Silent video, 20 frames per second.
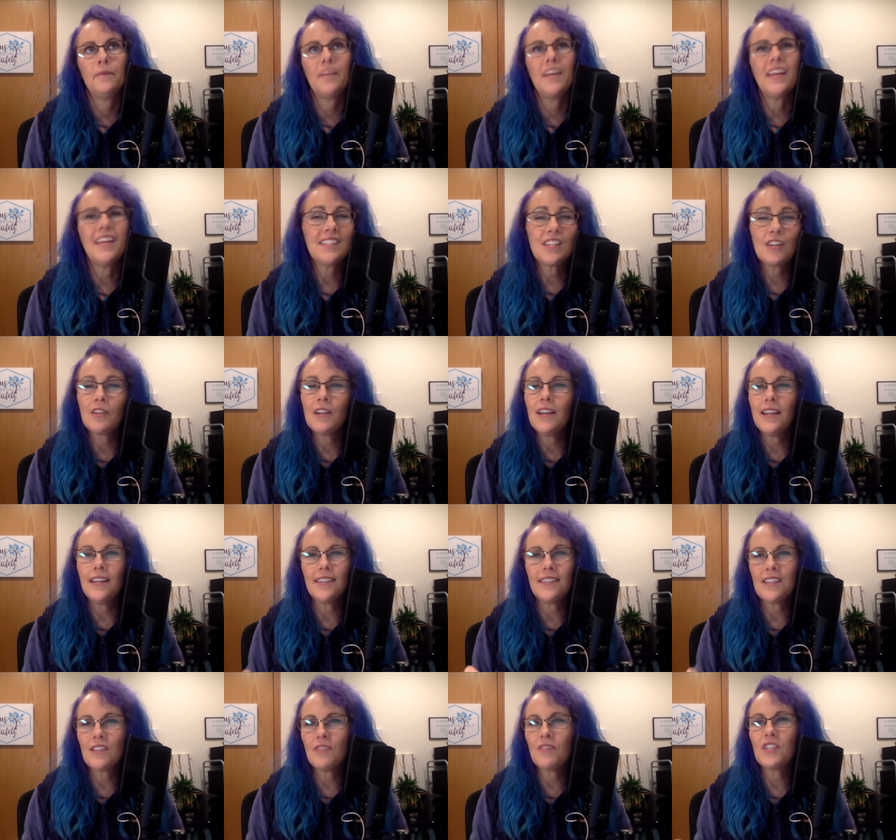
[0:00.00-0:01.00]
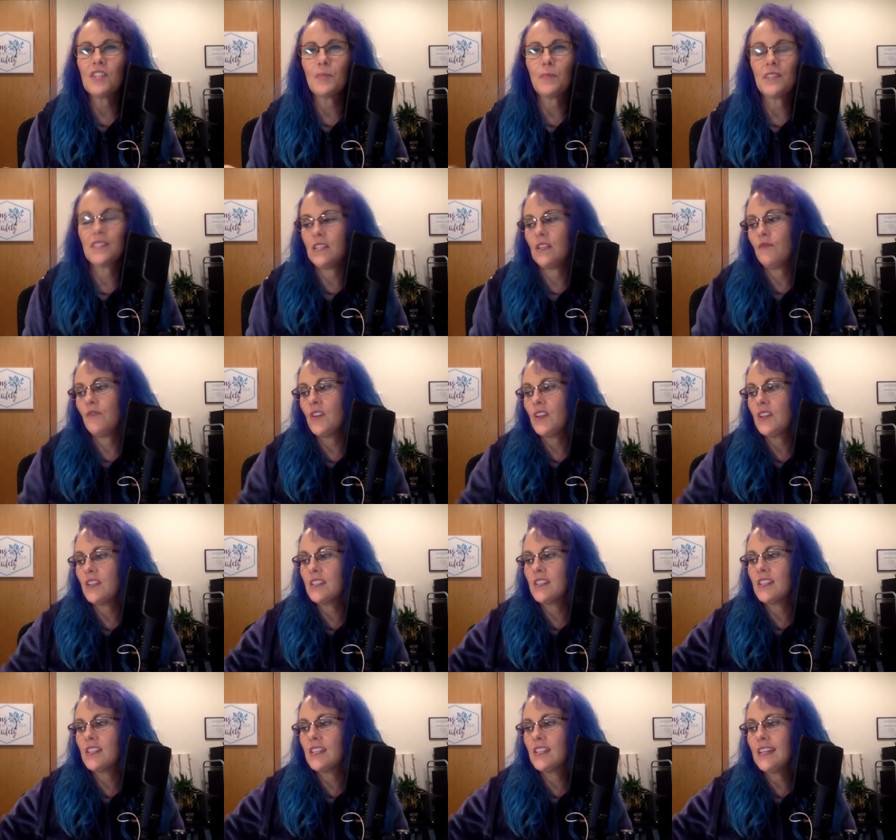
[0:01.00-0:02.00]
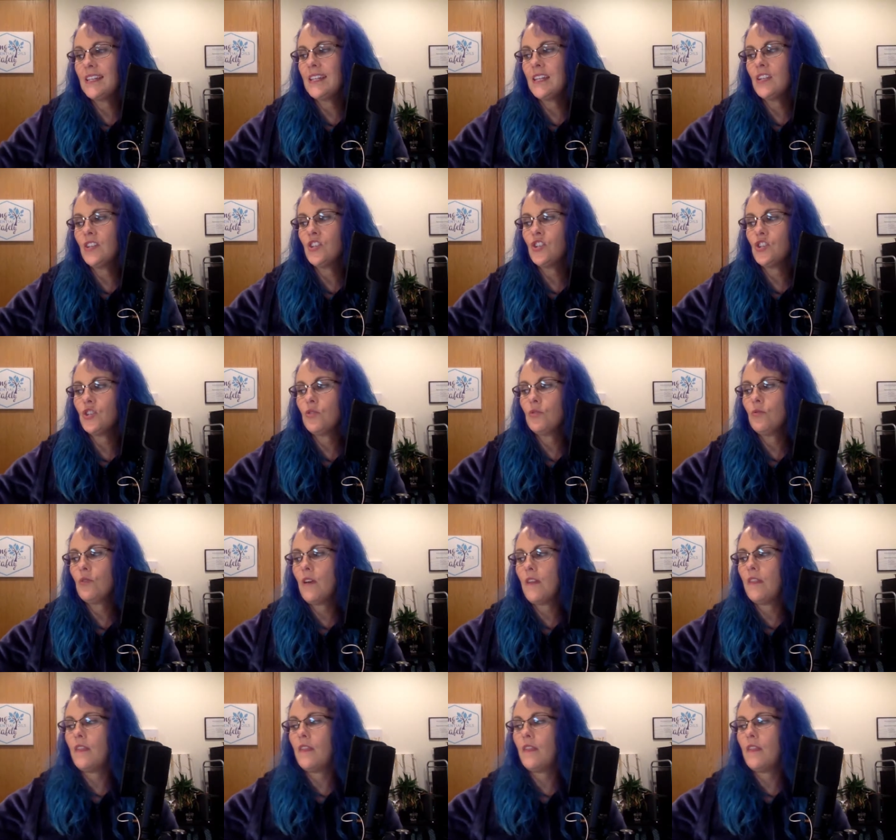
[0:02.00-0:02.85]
Is there a specific skin issue